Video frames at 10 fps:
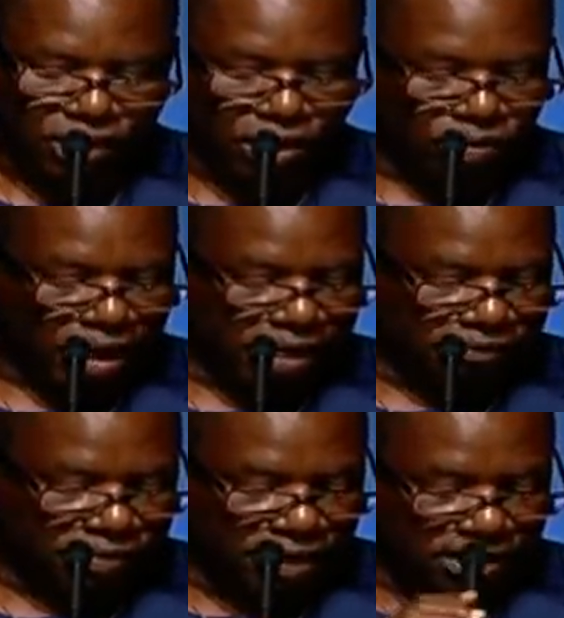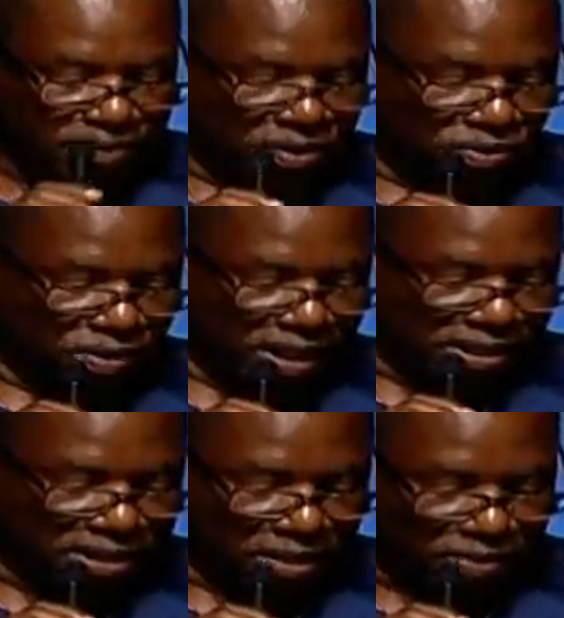All right, if you need me to
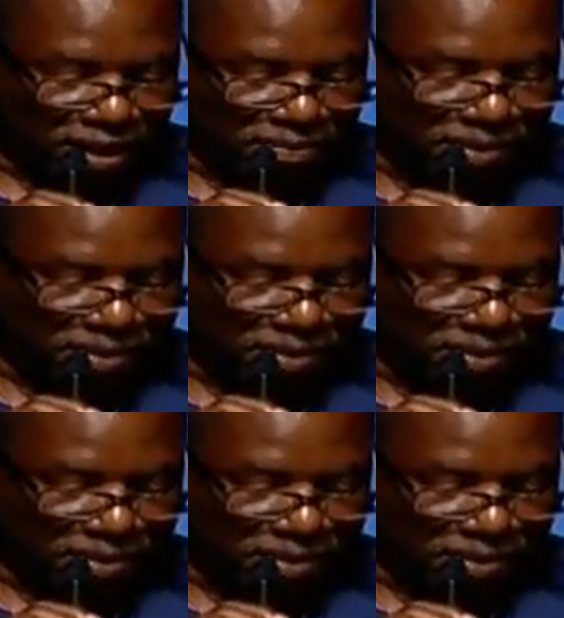wait, say, wait a